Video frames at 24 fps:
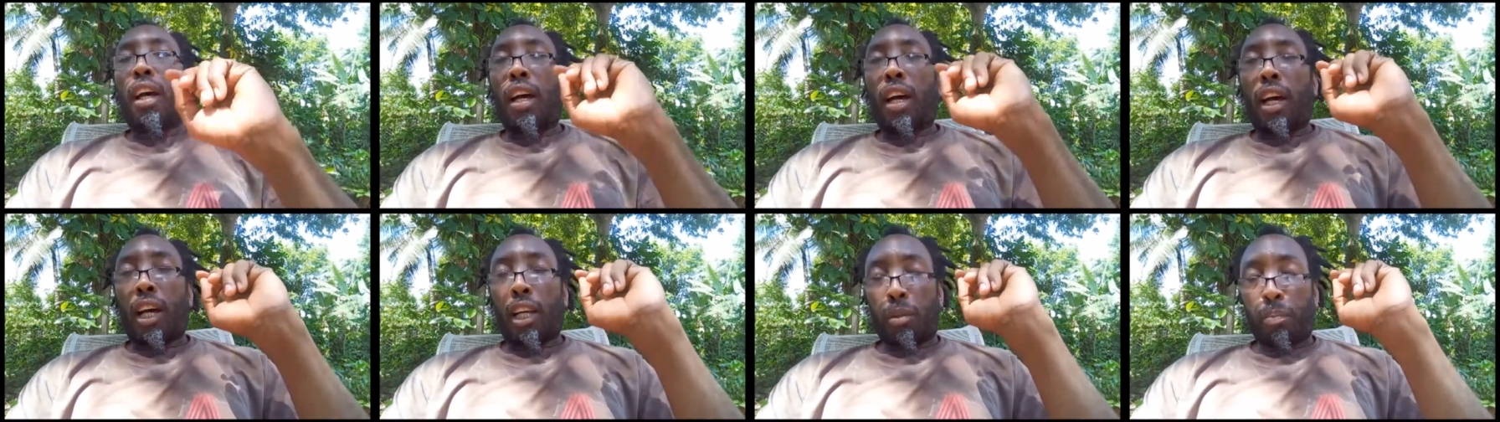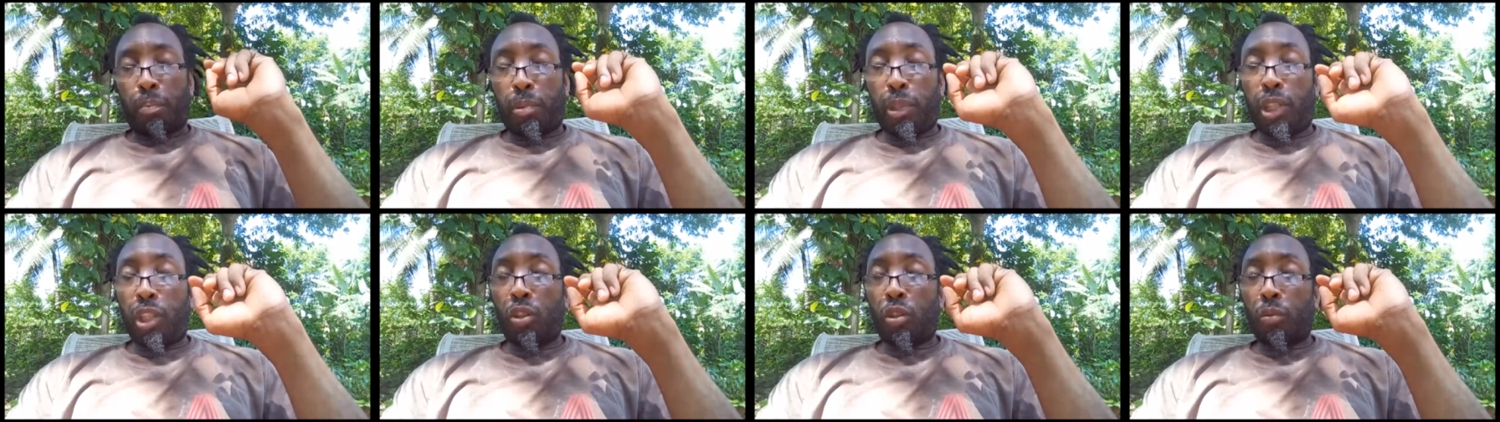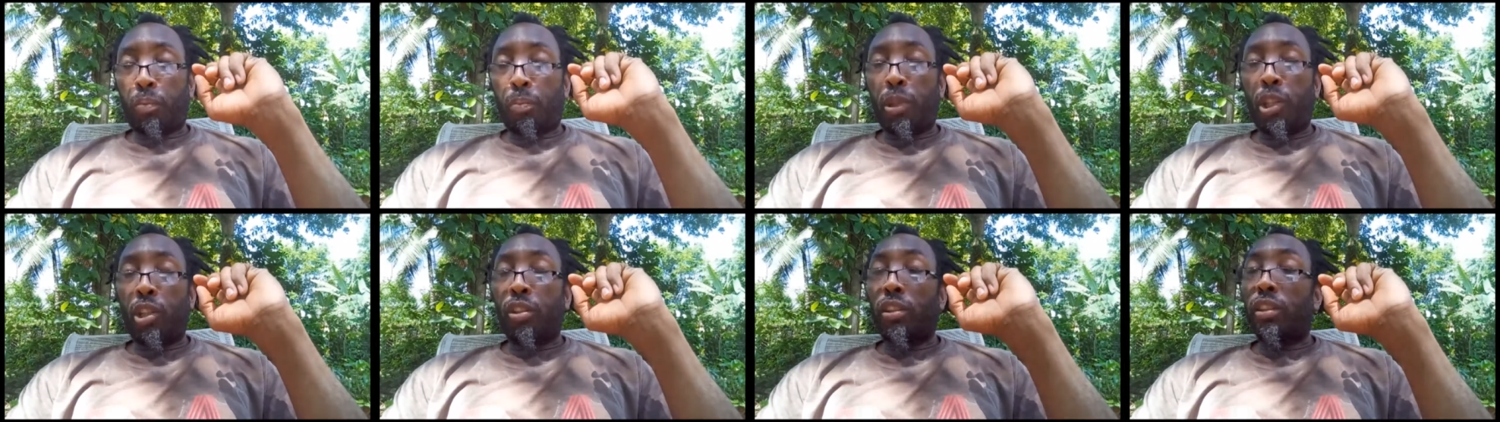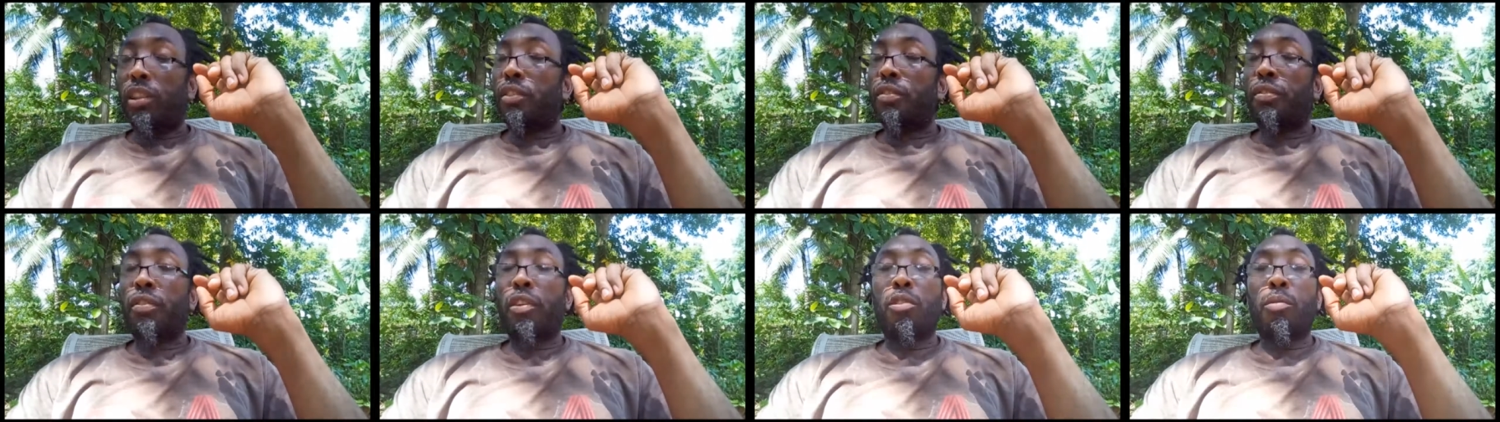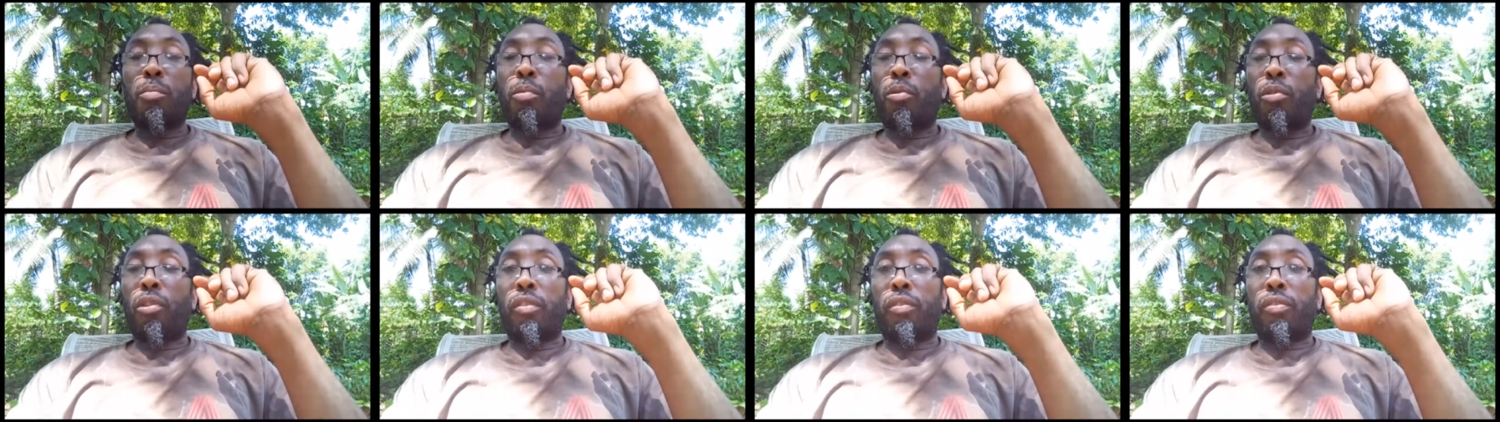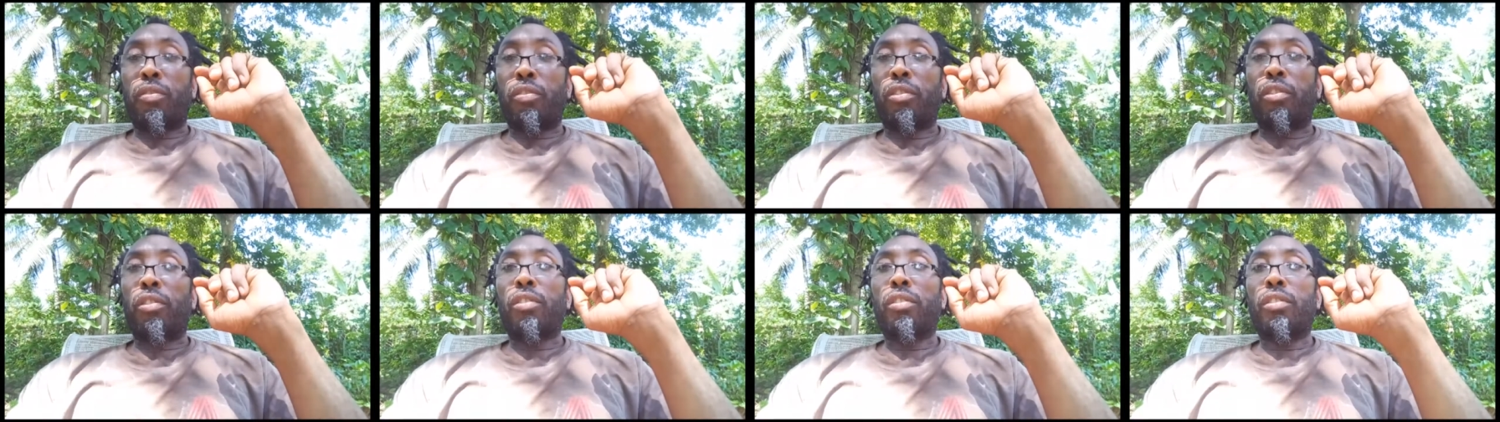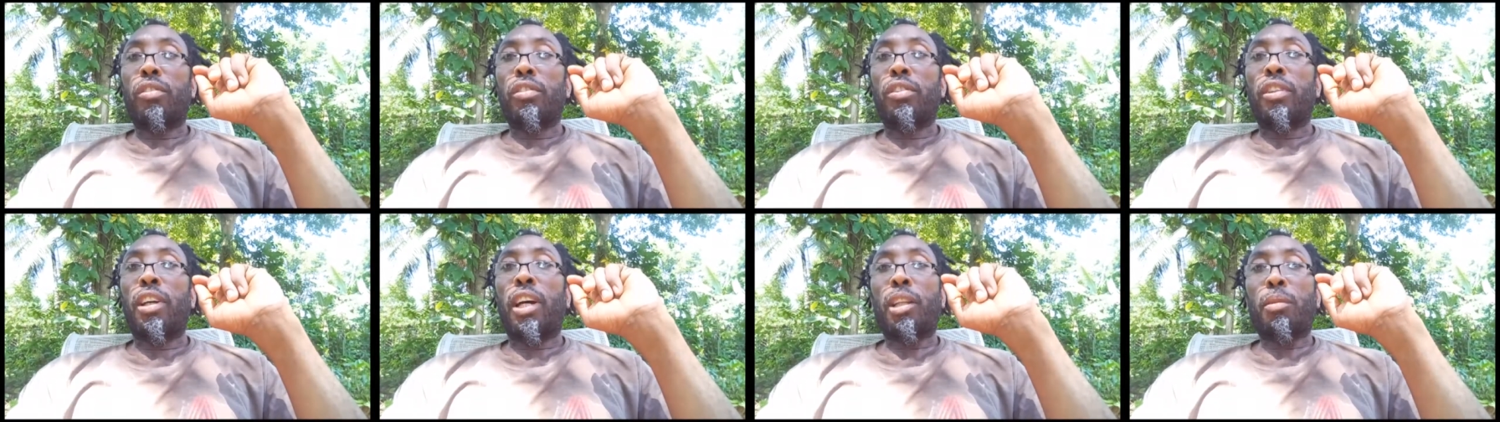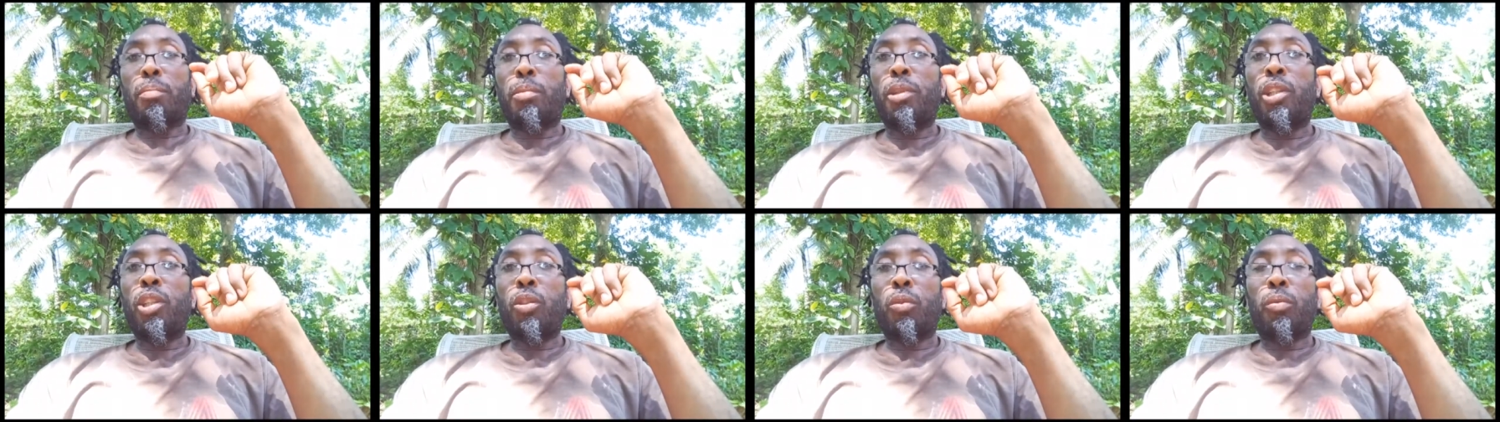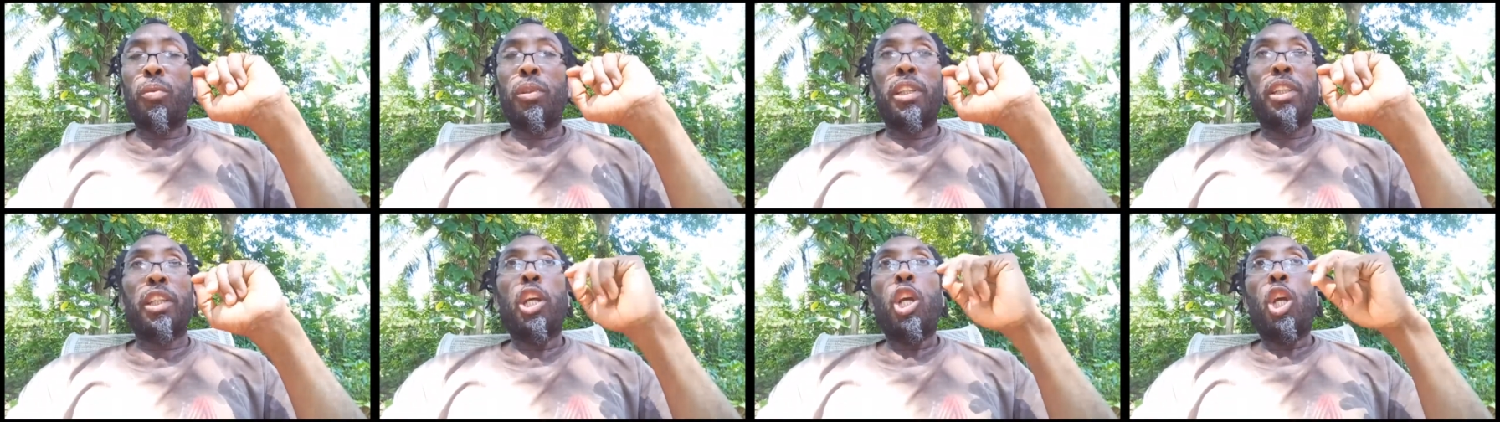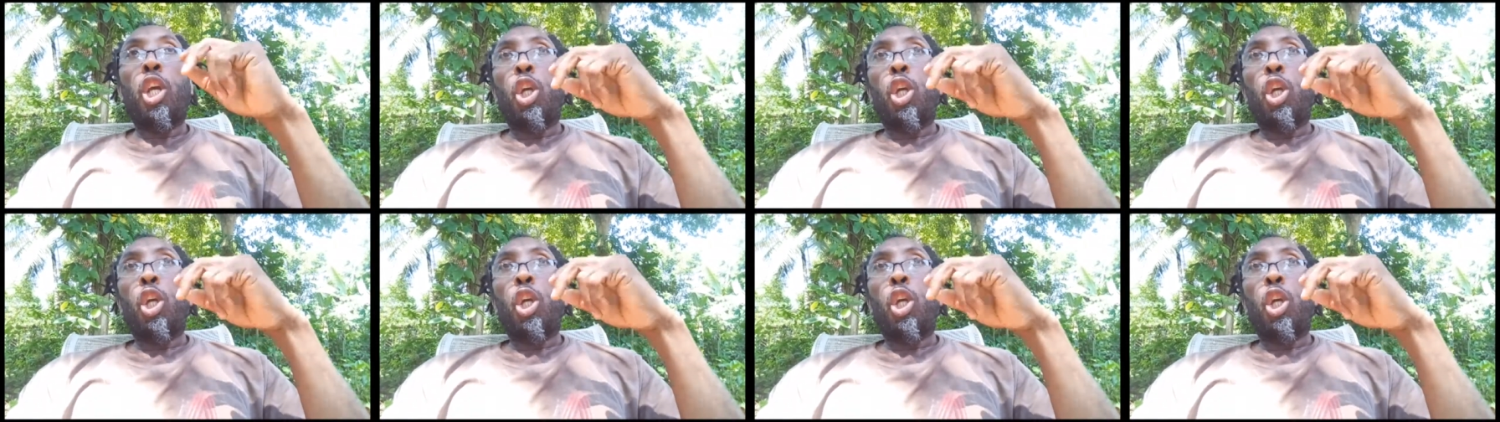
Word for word: Add peanut. Peanut is very powerful. Add peanut with it.